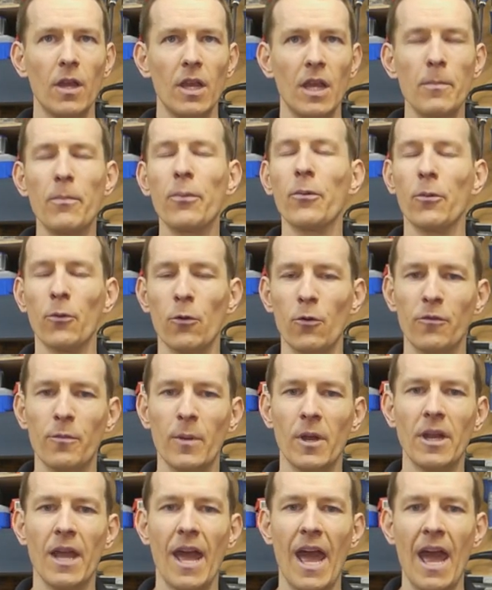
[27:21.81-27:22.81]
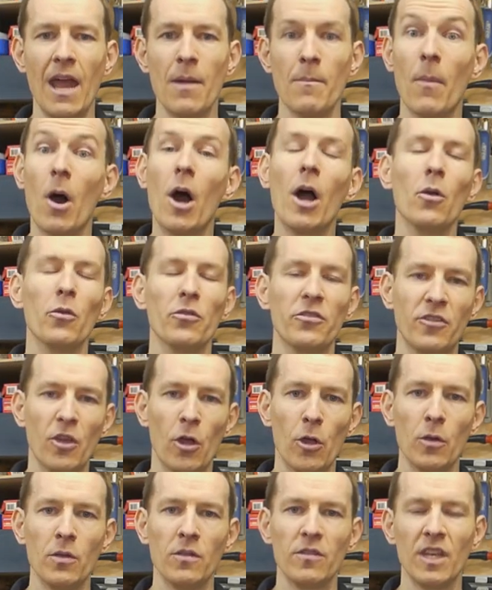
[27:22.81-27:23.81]
improvement and
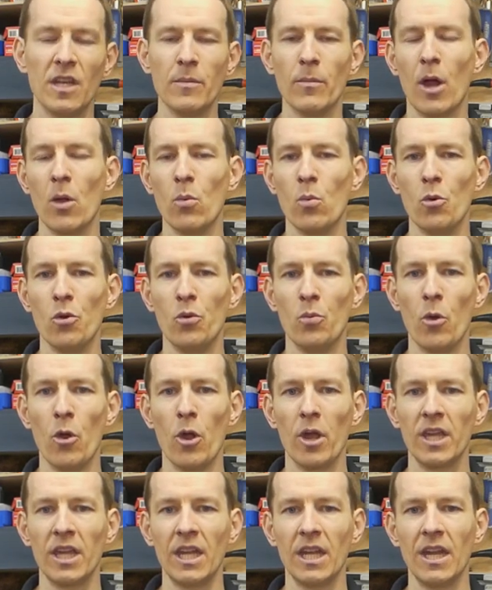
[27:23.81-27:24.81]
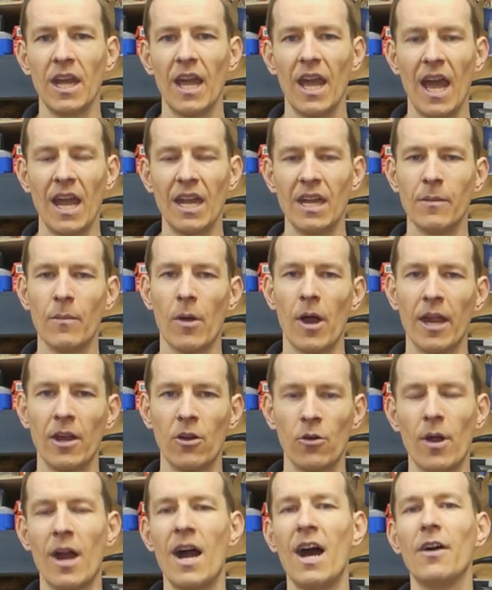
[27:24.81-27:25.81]
milestones in my woodworking and in my
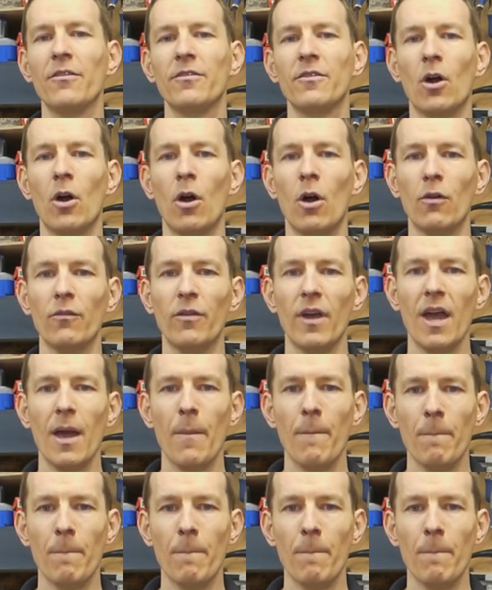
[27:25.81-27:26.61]
craft of